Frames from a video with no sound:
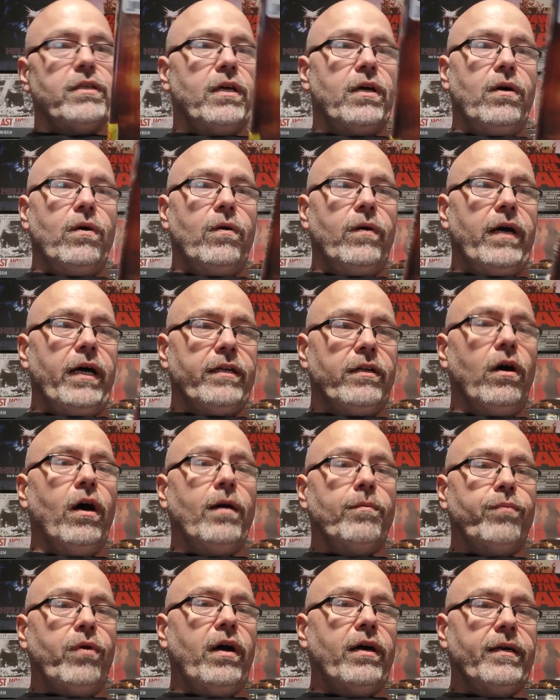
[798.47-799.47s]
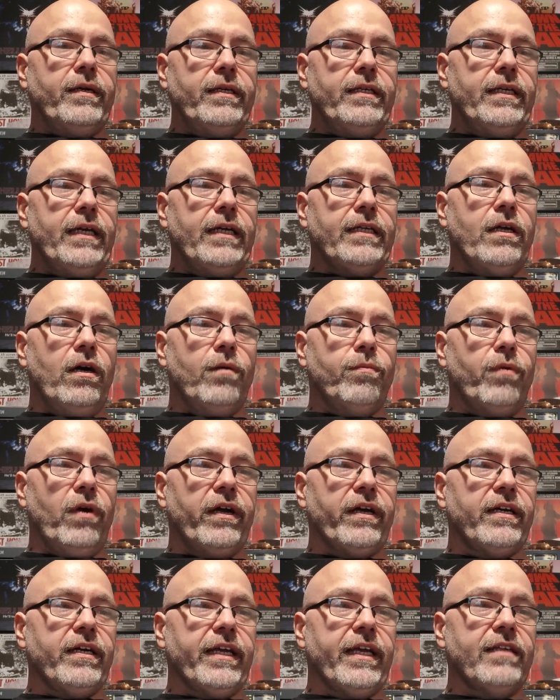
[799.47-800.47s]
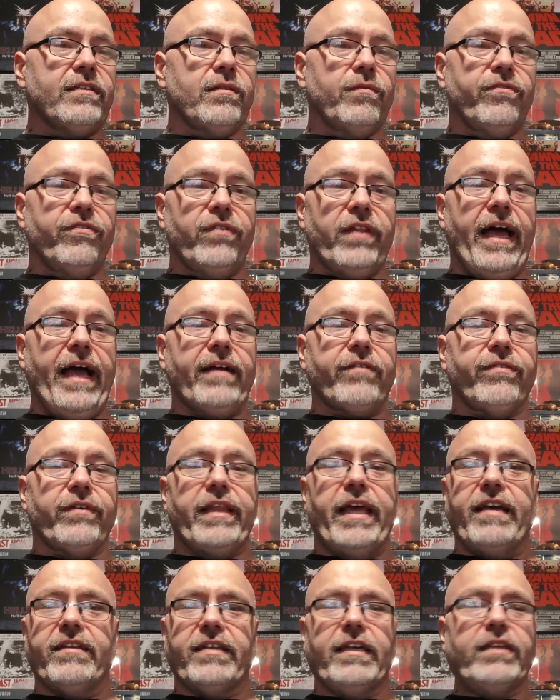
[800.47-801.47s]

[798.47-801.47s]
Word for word: So I know I'm probably I know I'm probably gonna get some flack for that.